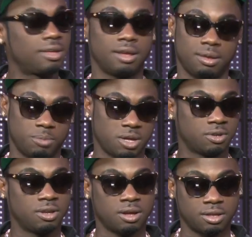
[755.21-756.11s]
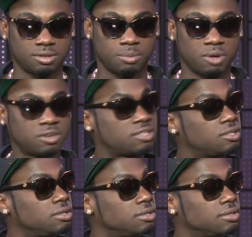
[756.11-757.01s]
Yeah, I have a daughter and I have a son.